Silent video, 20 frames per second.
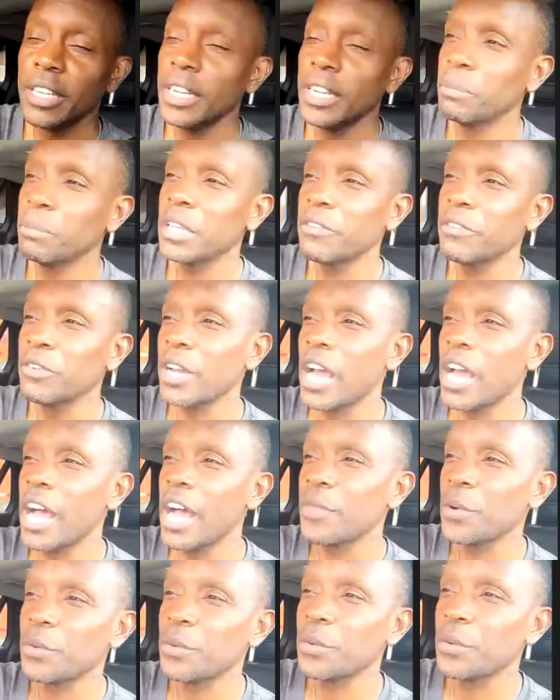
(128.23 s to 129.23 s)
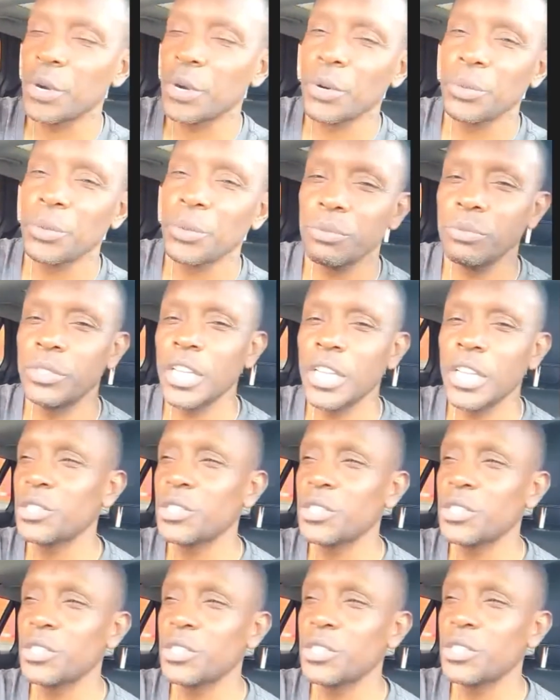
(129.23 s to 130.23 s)
believe it or not, there were no
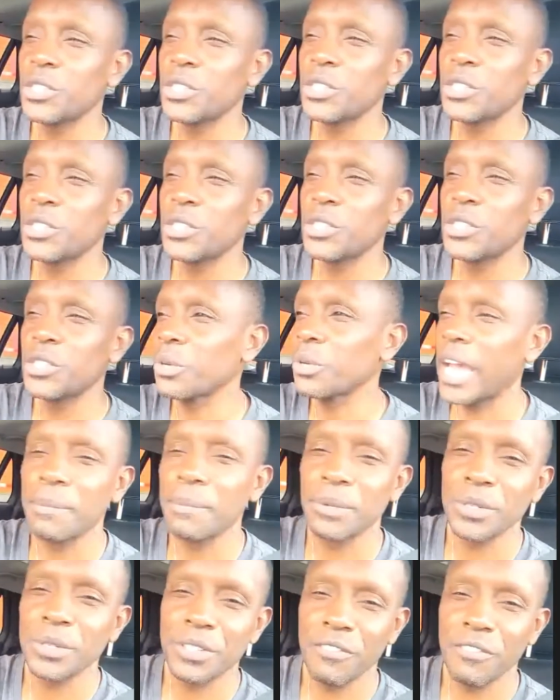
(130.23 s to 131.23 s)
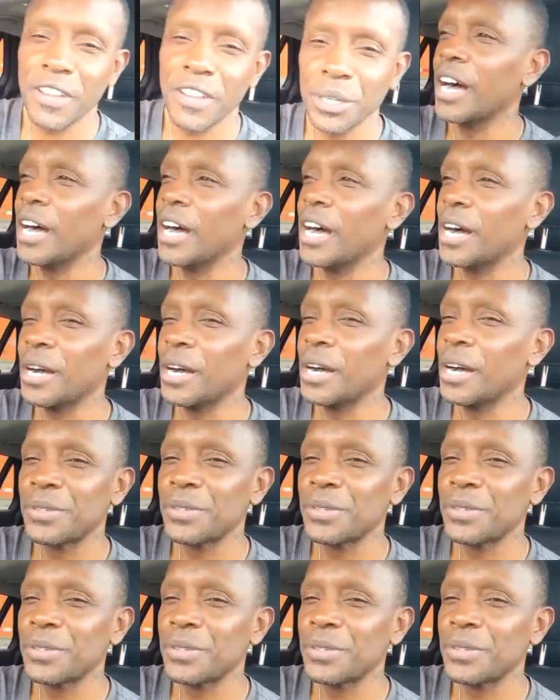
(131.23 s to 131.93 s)
digital cameras available.